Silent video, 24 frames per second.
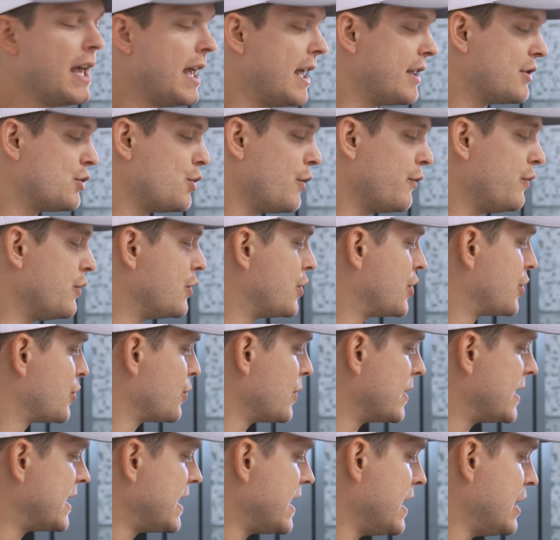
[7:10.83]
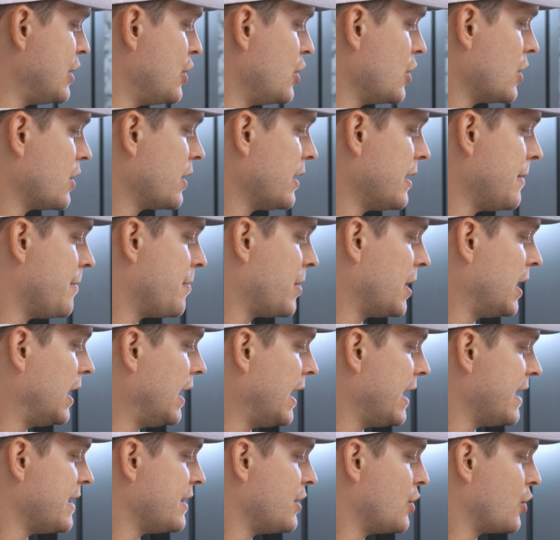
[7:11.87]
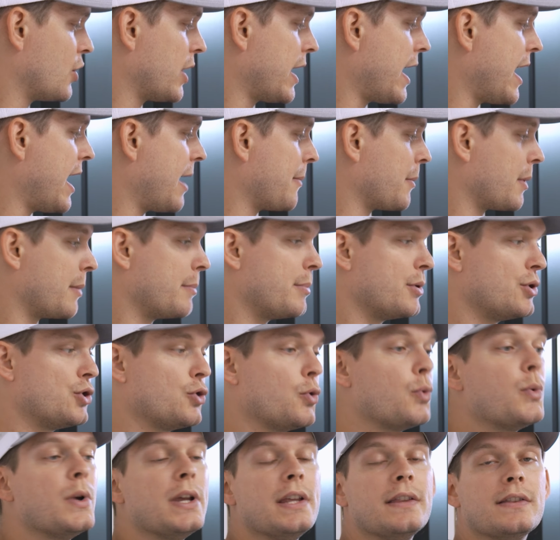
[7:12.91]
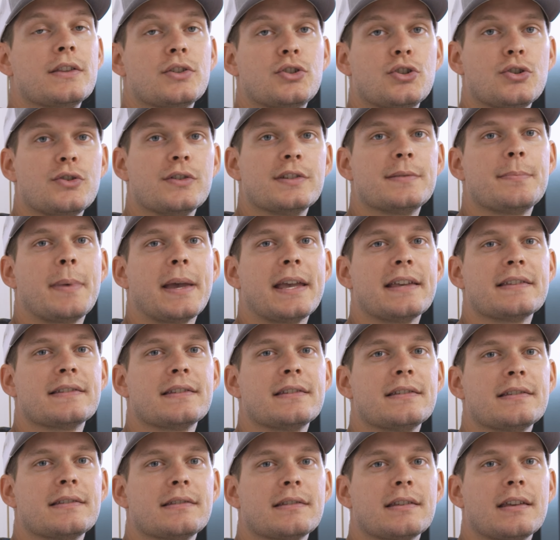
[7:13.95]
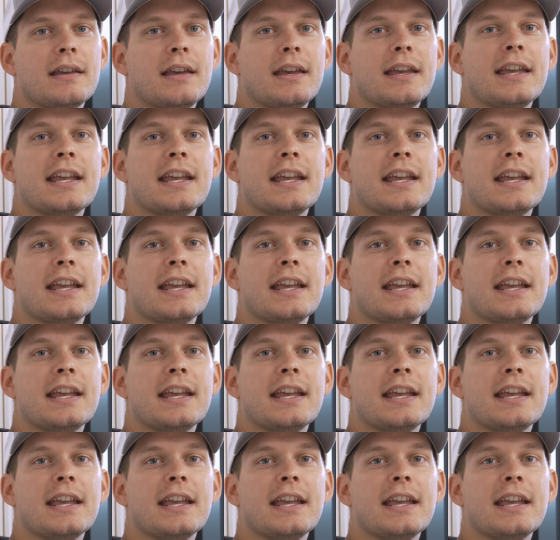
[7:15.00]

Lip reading: And so if you strategically place your camera between the 2 spaces,